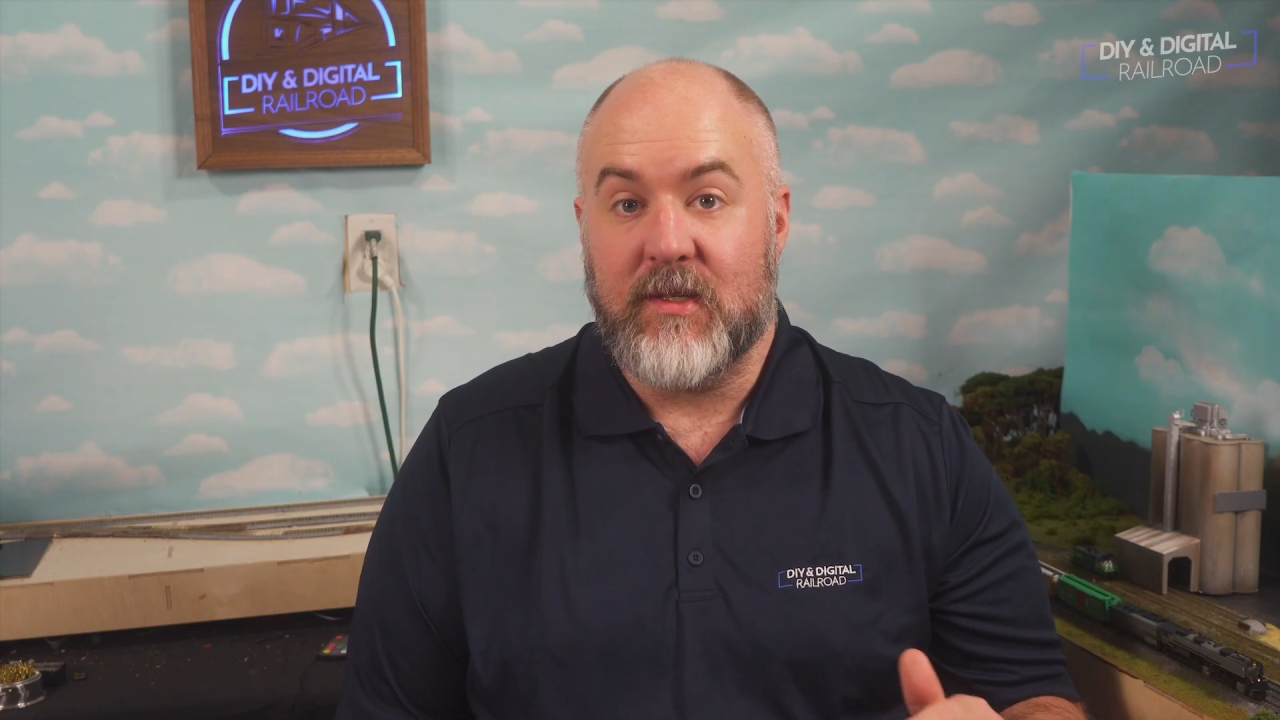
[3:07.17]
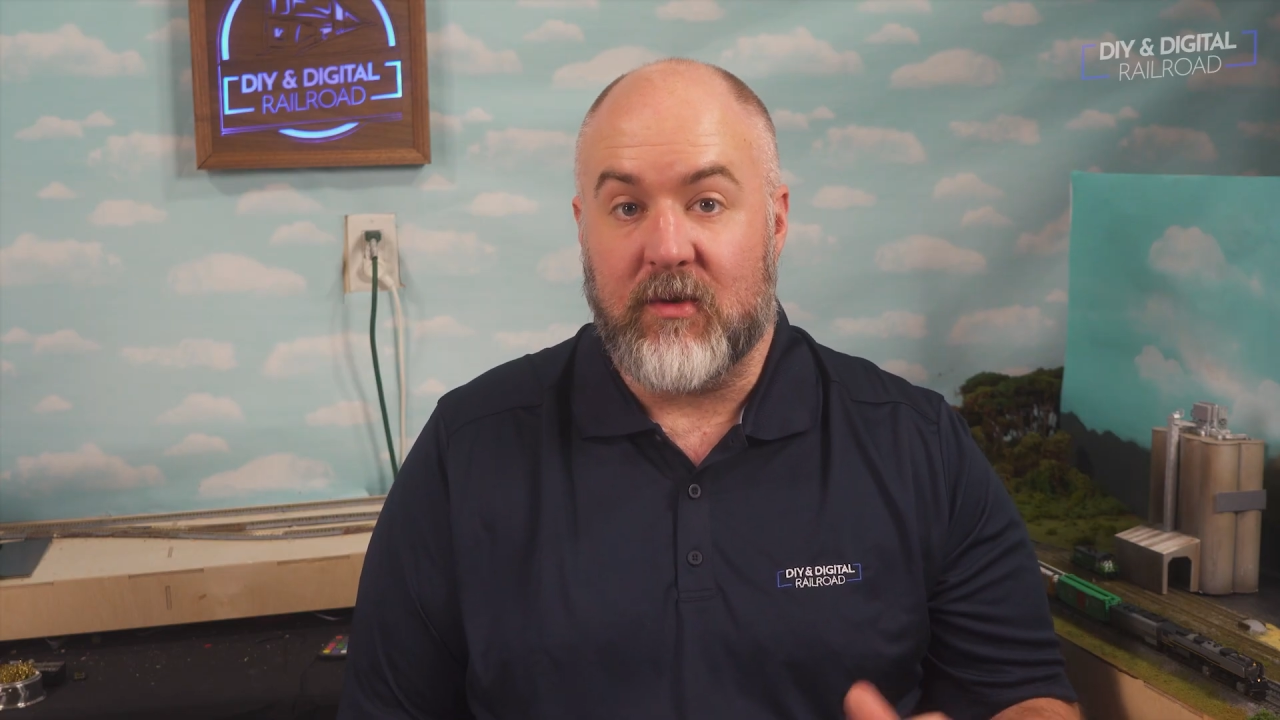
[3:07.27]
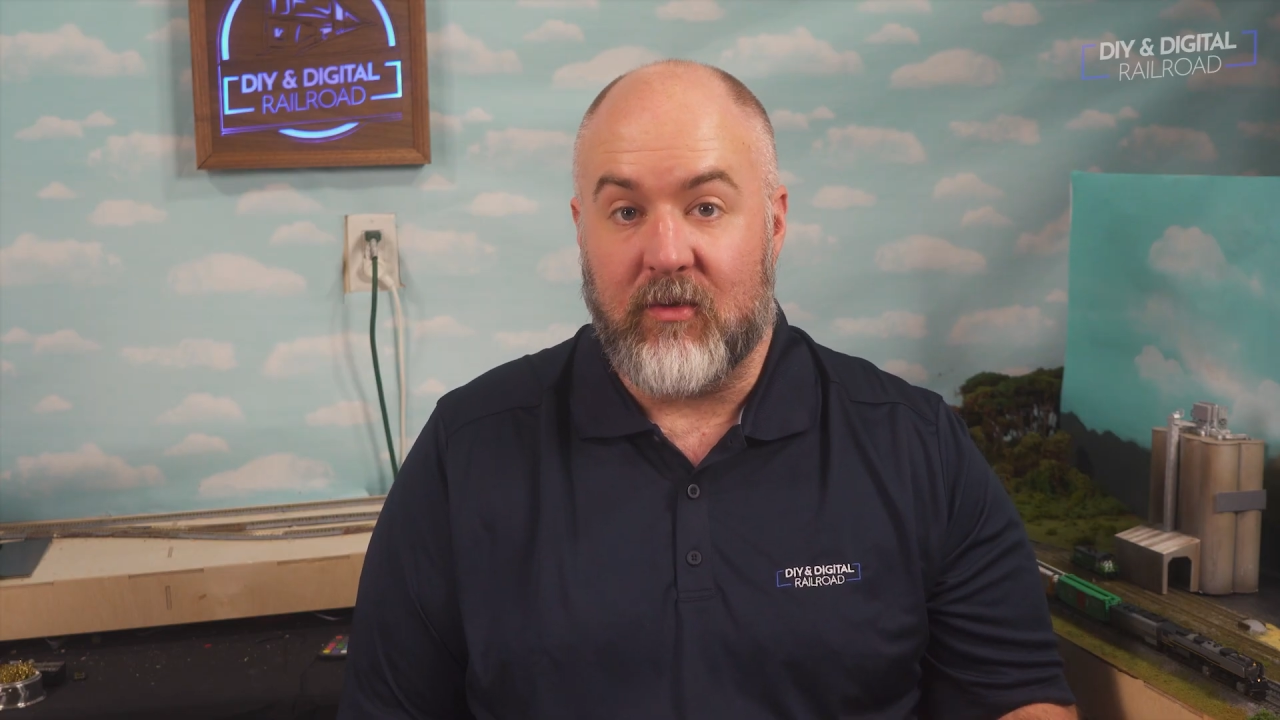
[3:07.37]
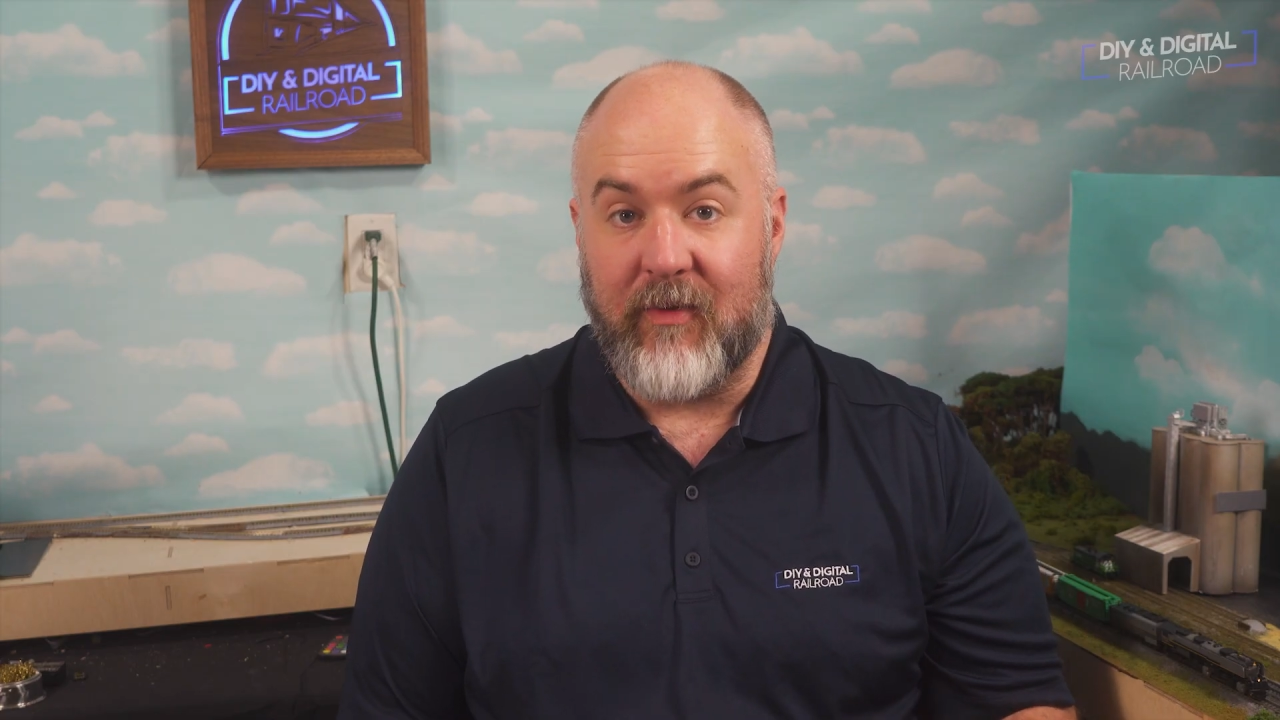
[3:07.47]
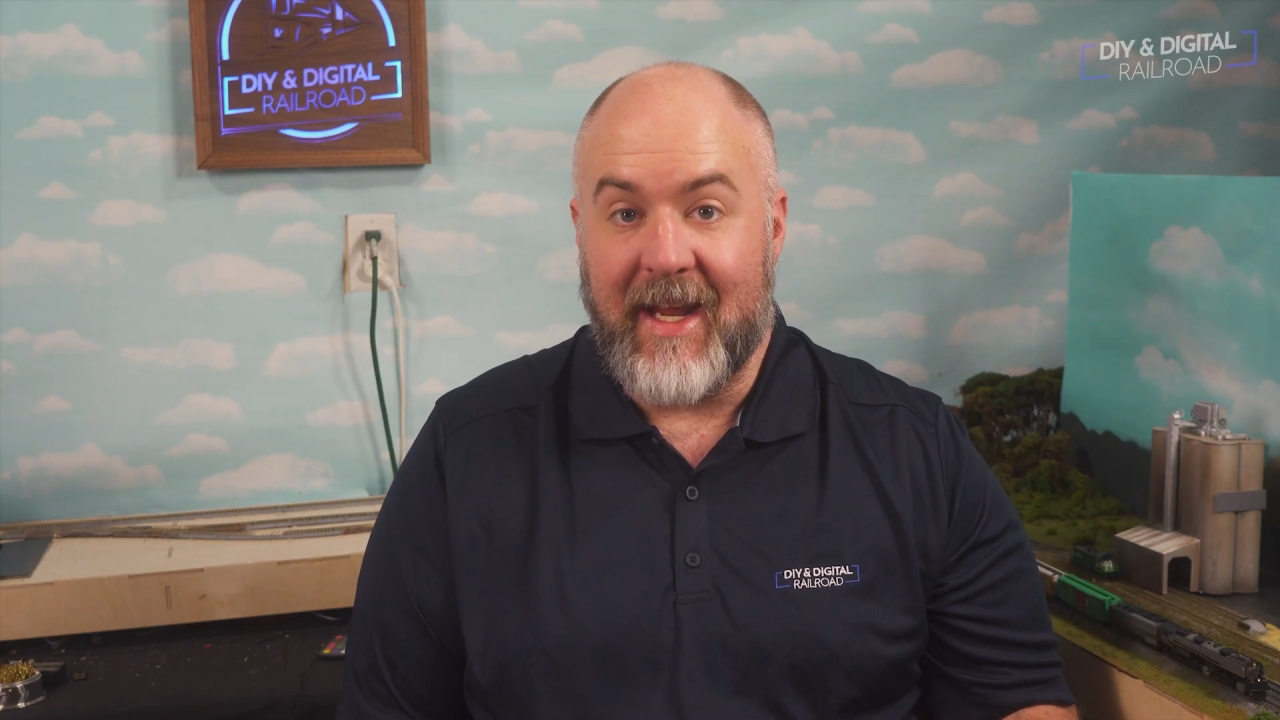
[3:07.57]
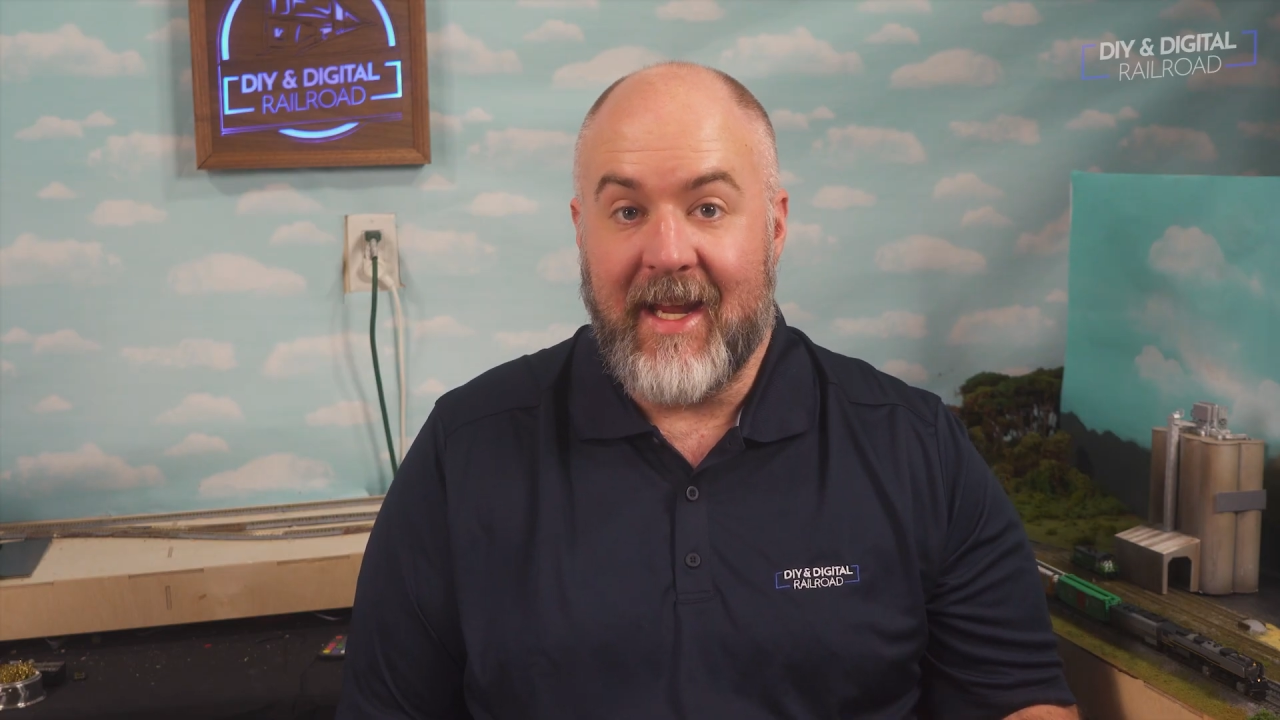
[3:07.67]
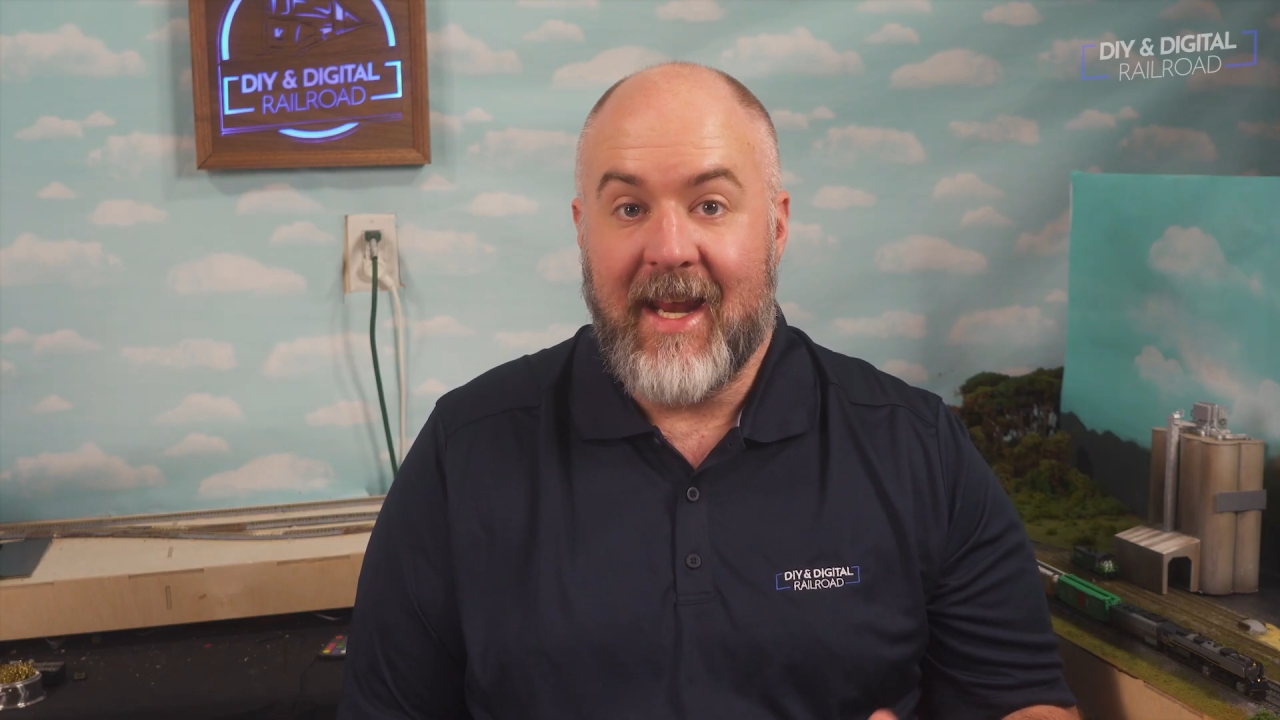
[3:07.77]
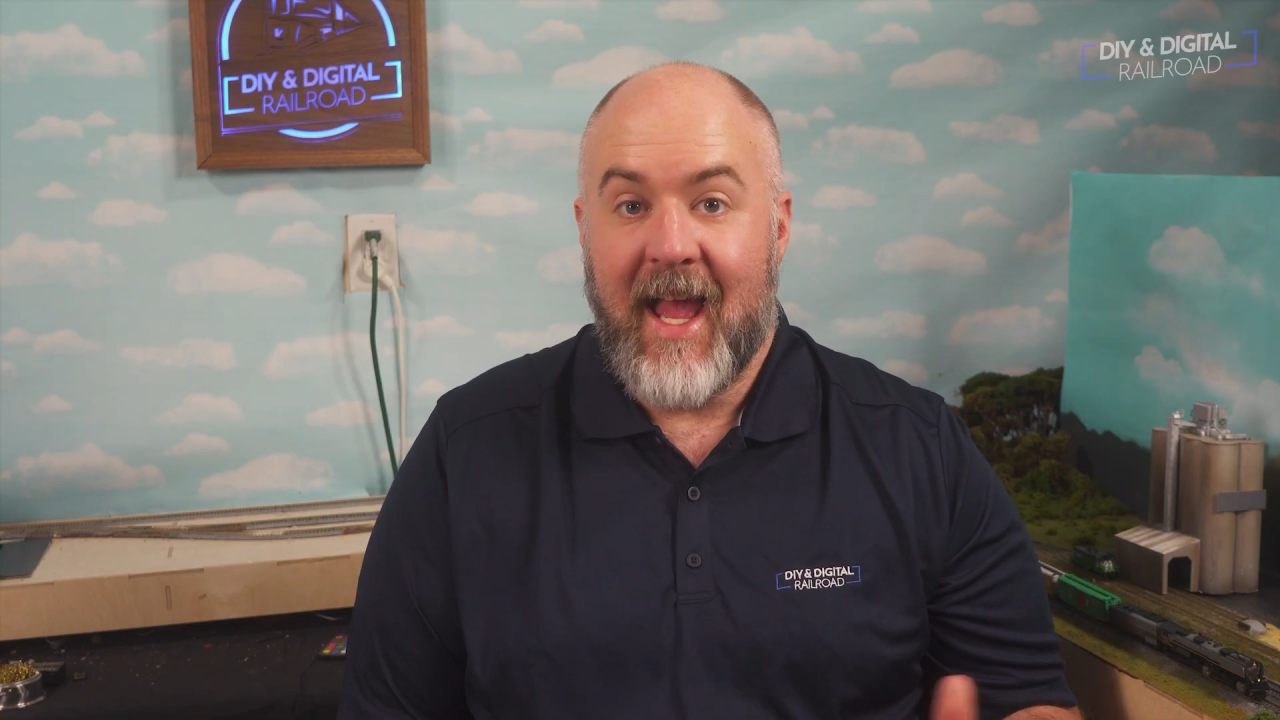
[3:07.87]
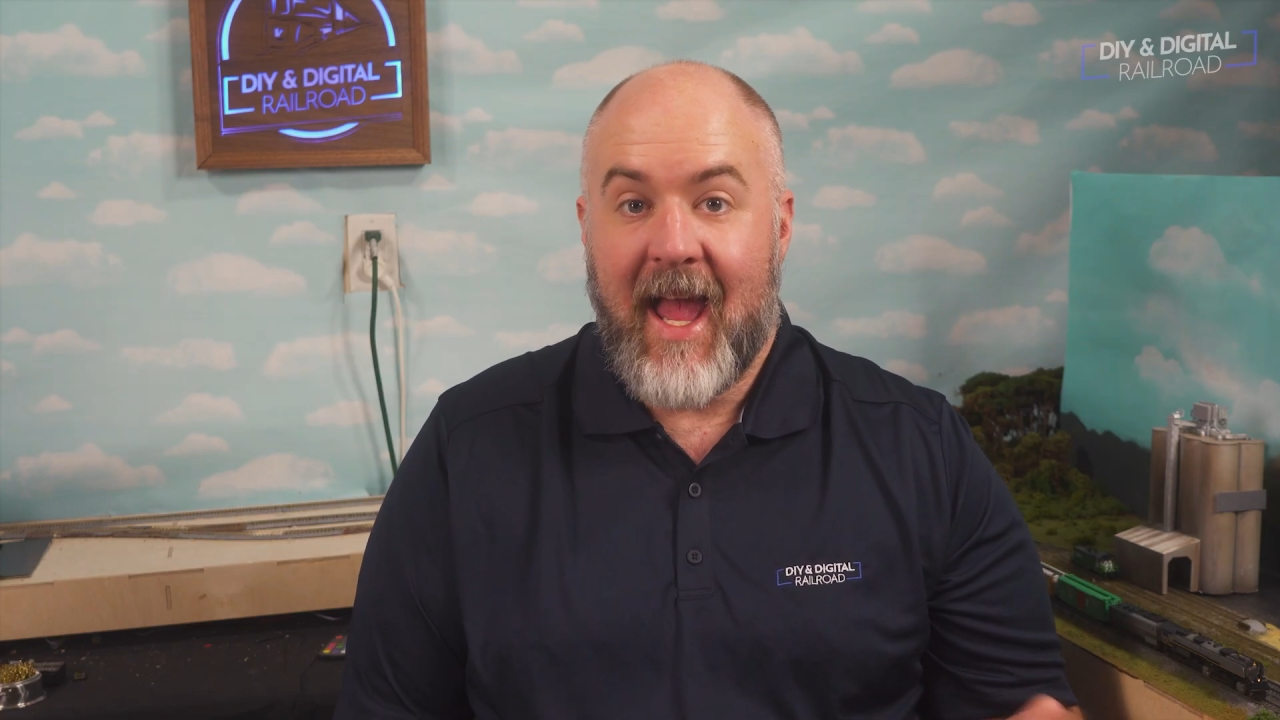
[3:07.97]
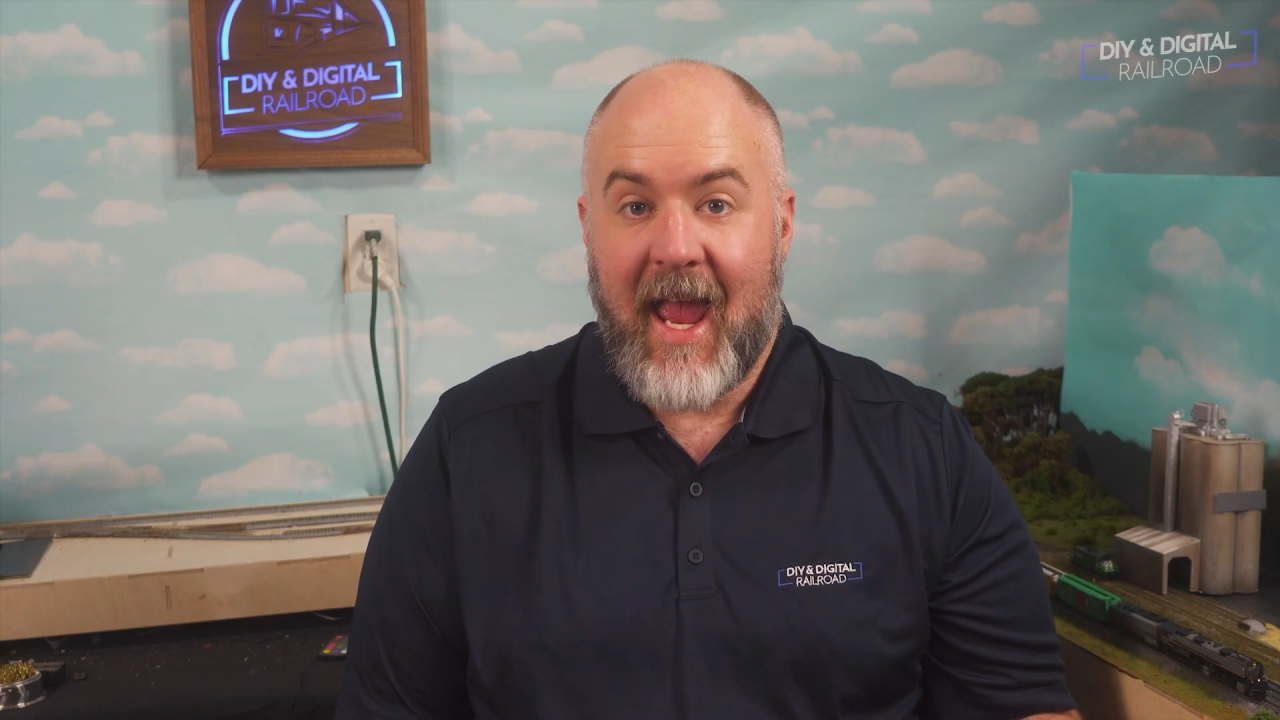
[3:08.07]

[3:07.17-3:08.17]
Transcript: to read,